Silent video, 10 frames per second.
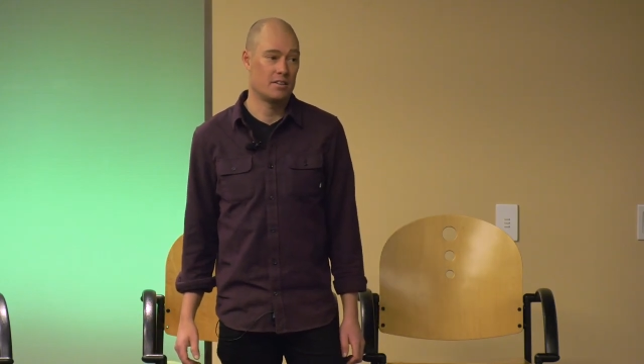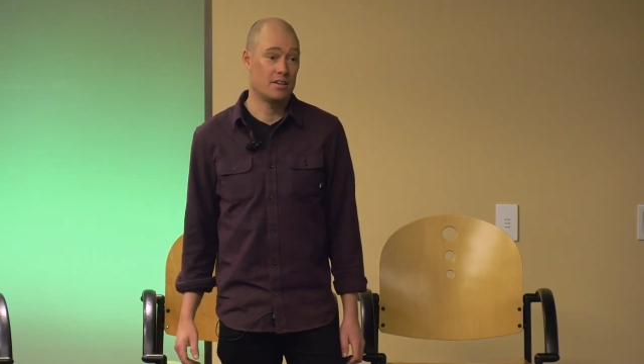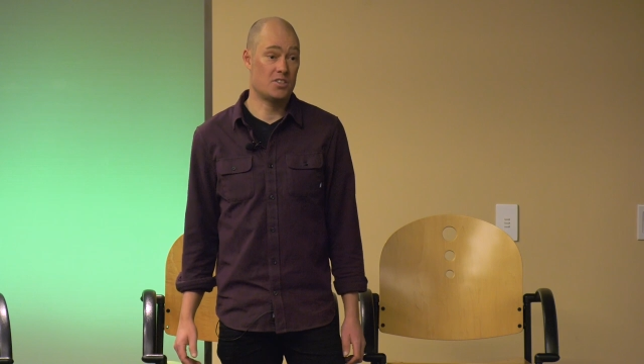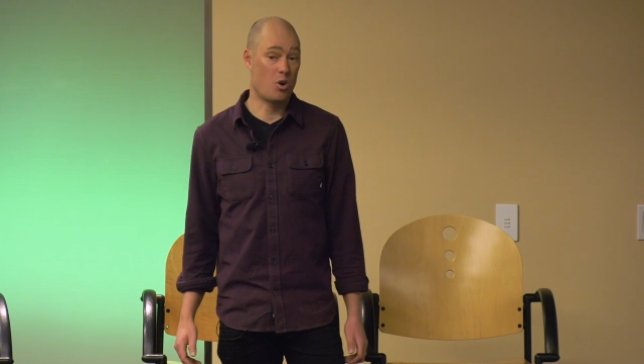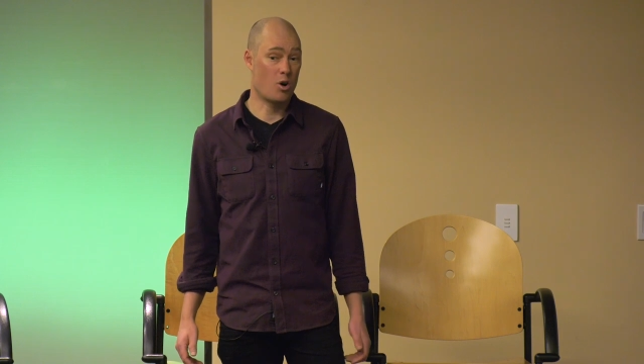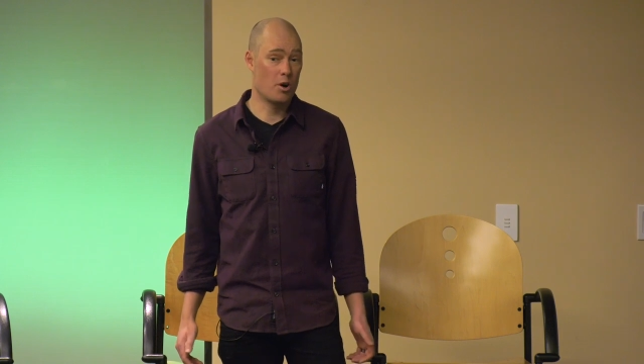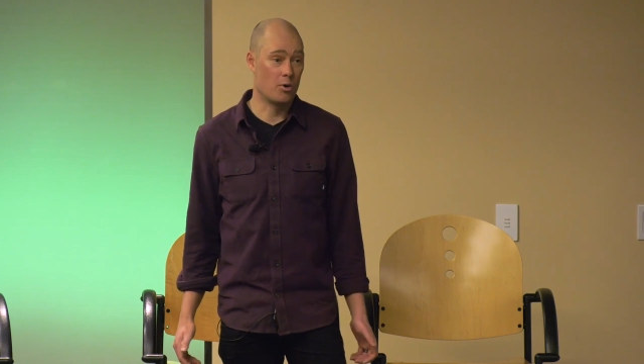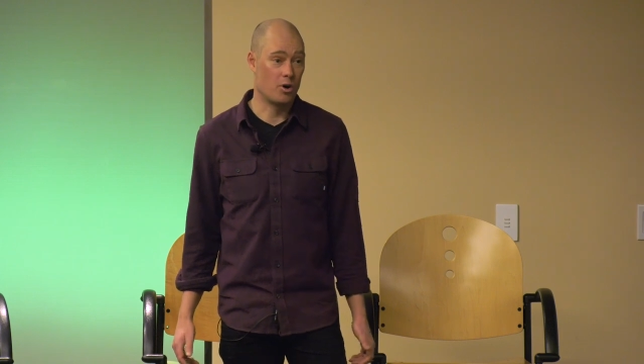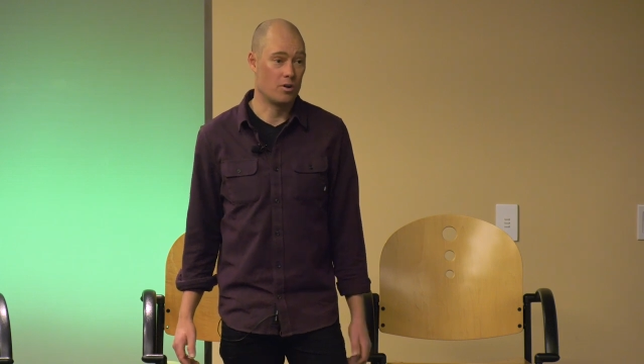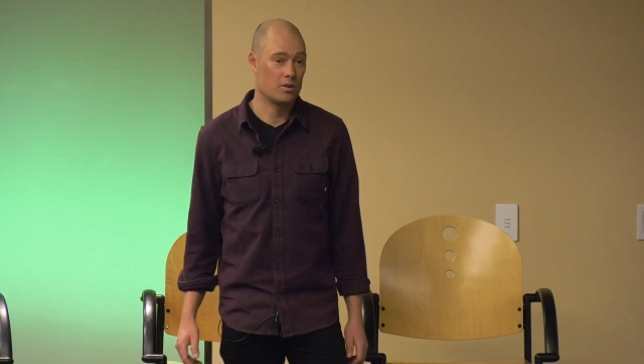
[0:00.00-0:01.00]
It's
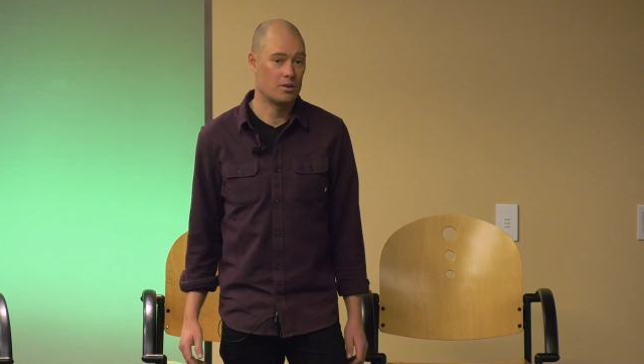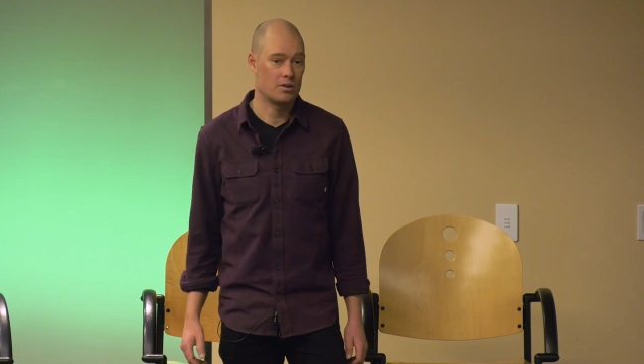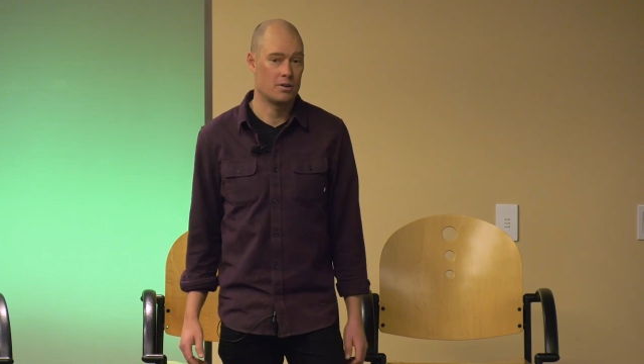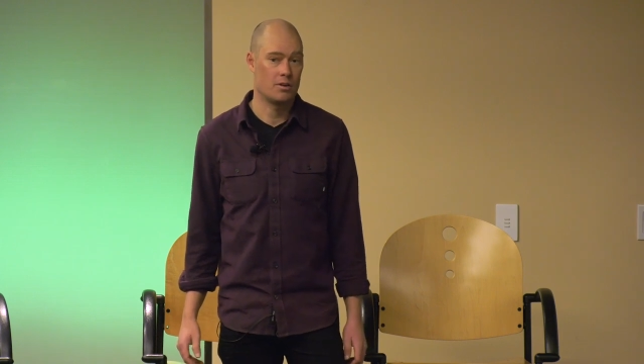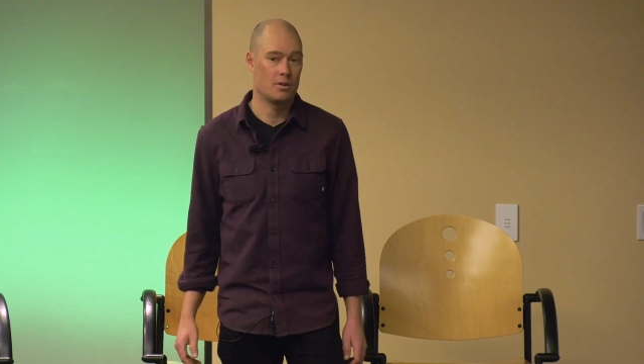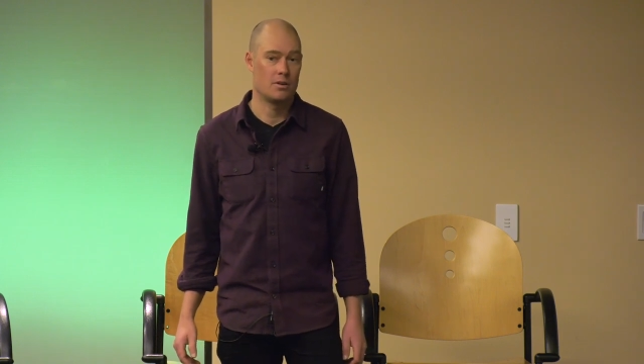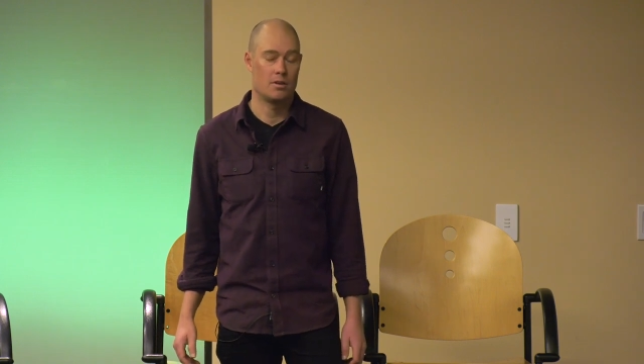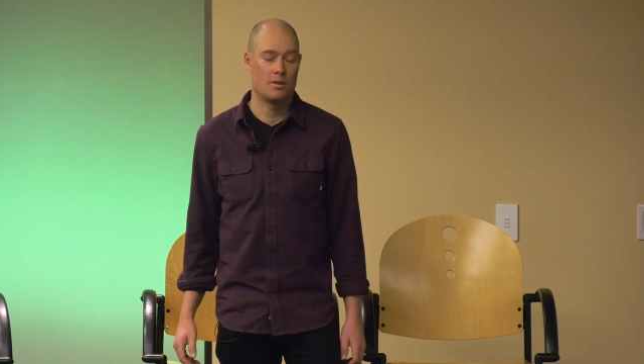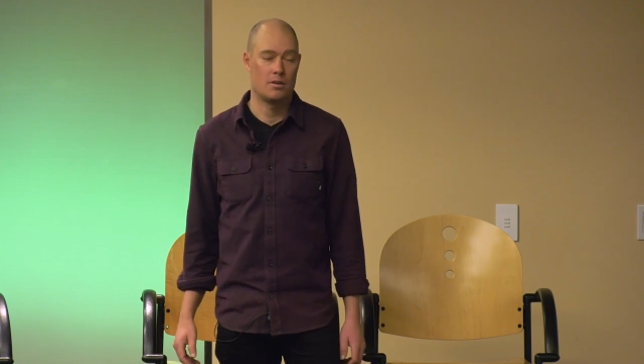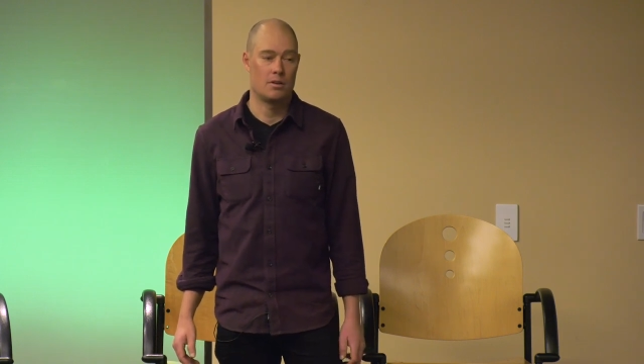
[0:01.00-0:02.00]
horrible.
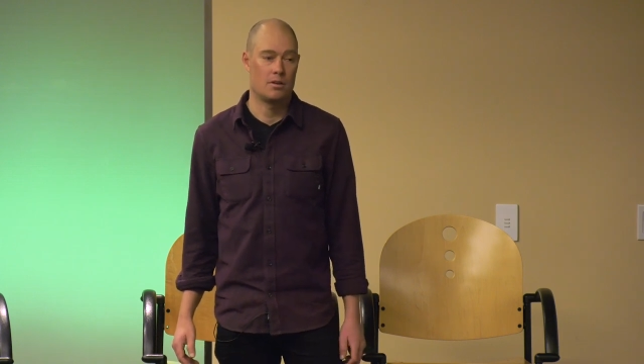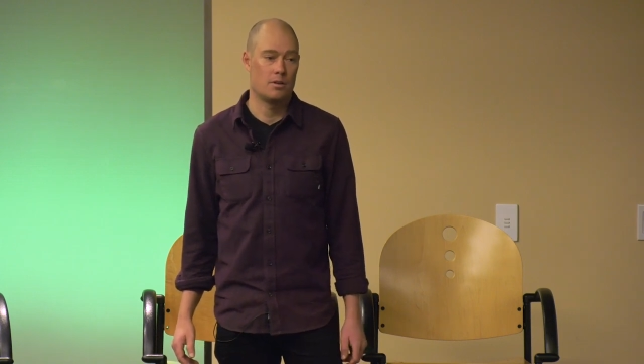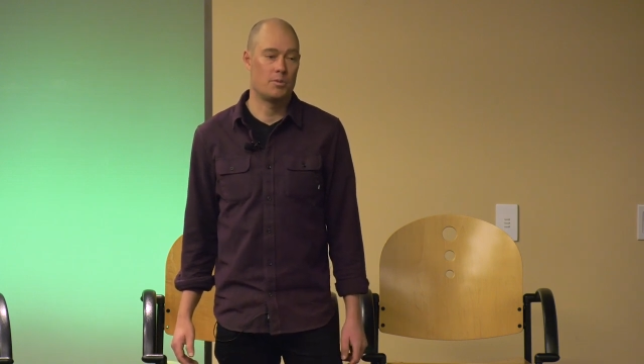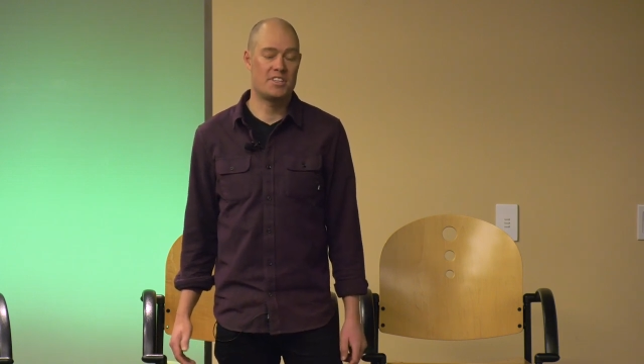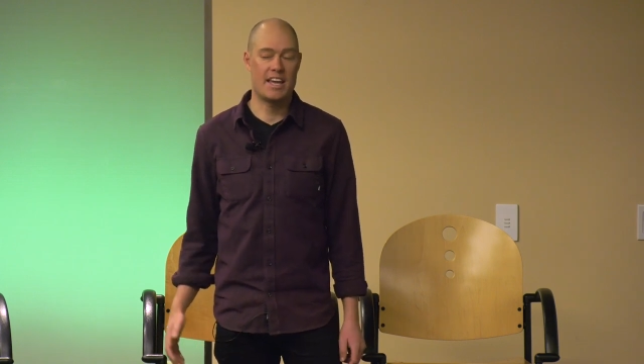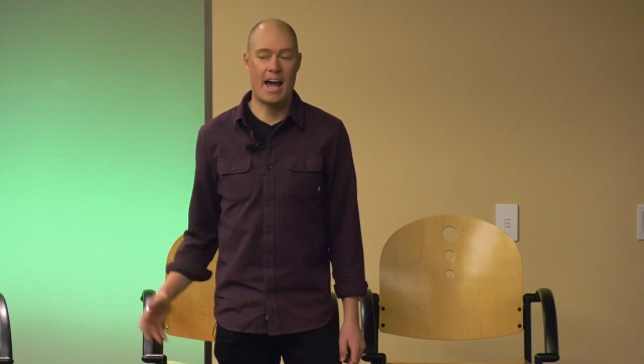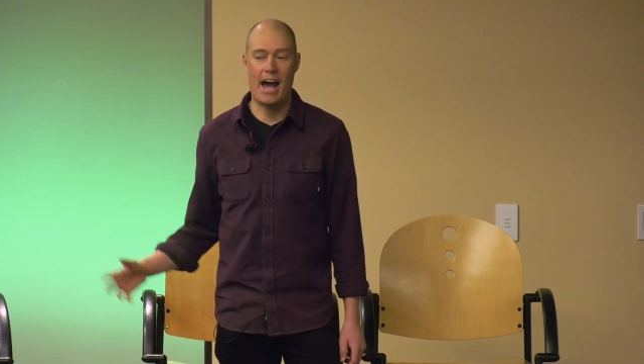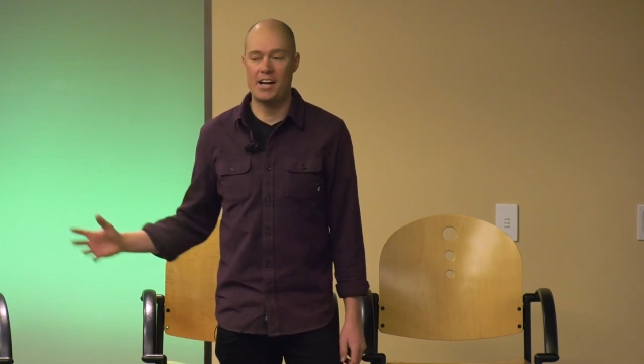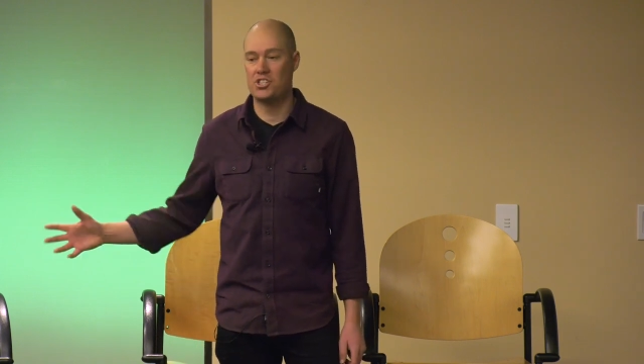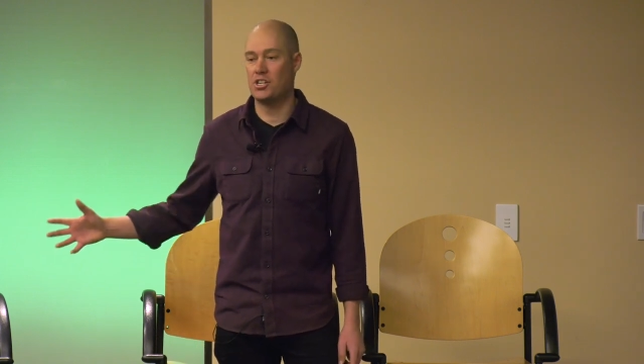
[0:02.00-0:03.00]
But the
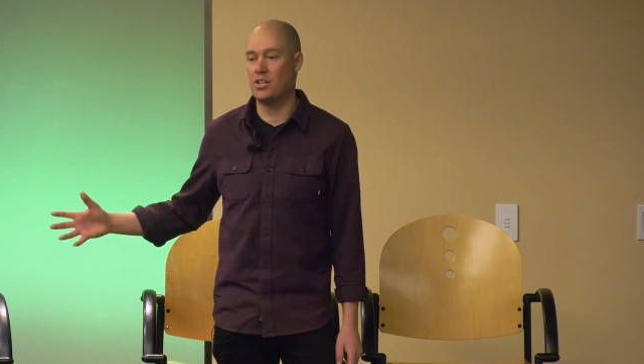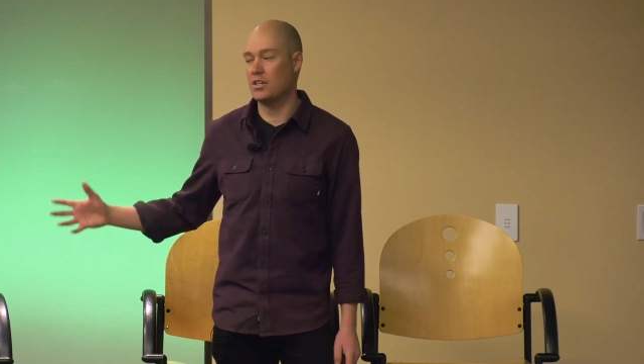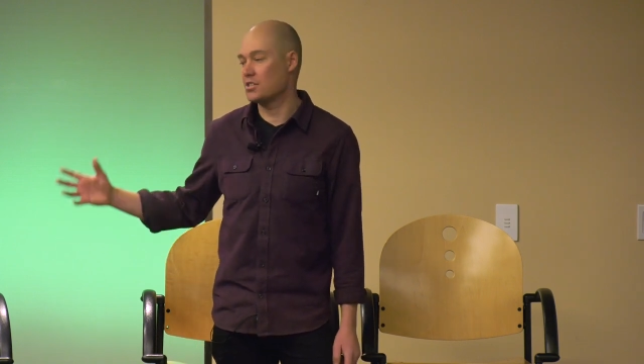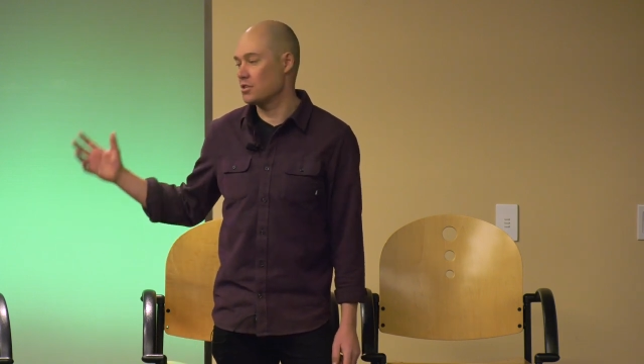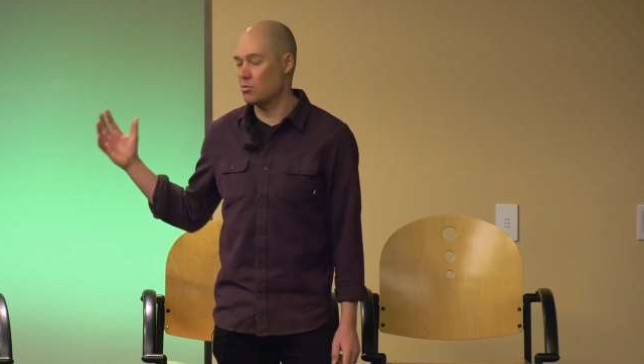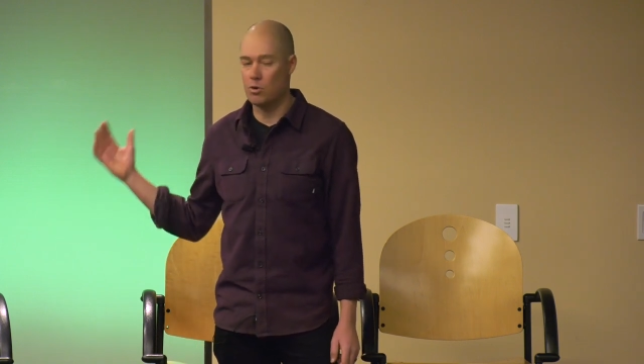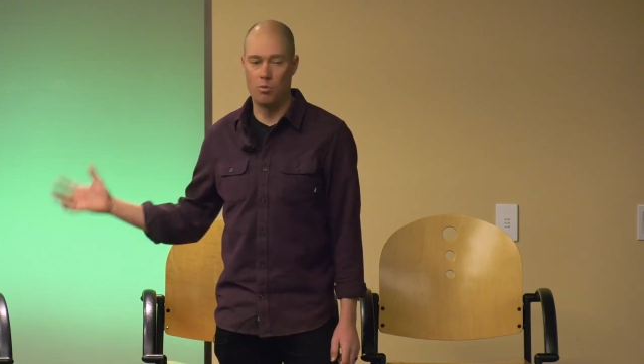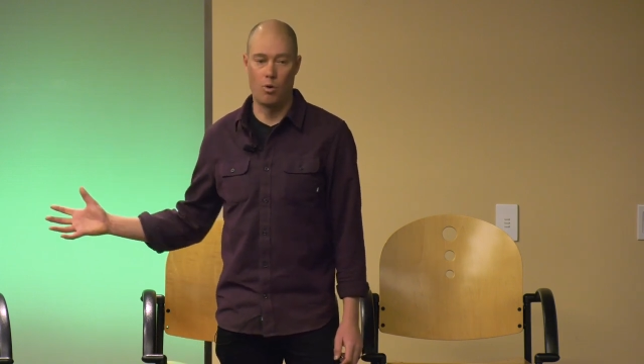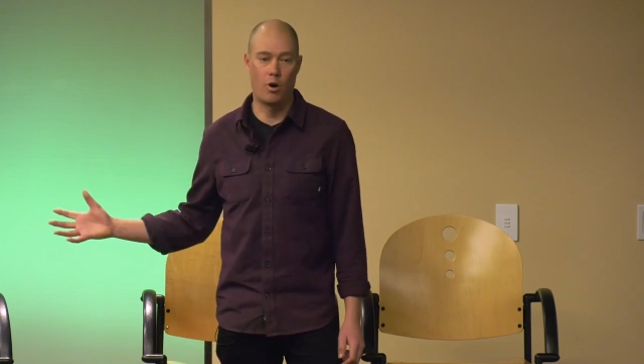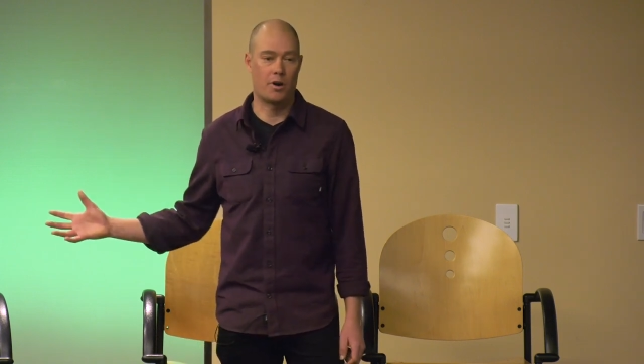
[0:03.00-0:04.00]
action is the
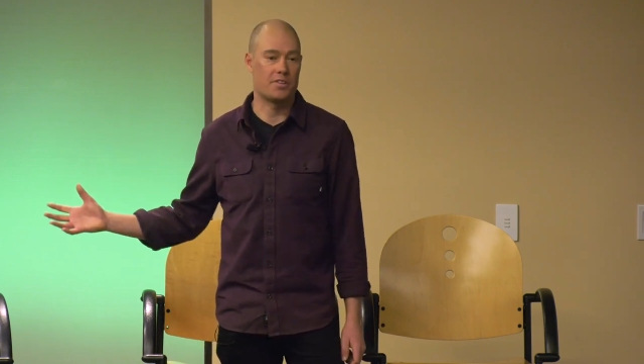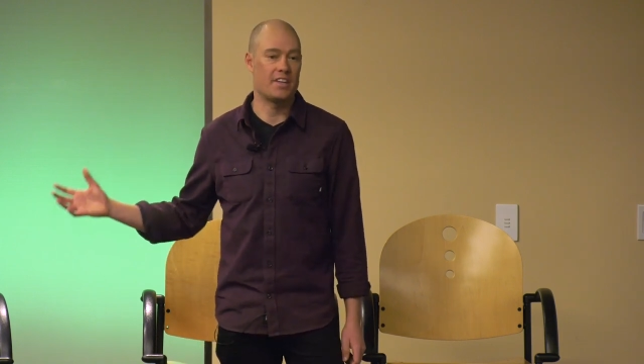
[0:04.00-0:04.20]
reward.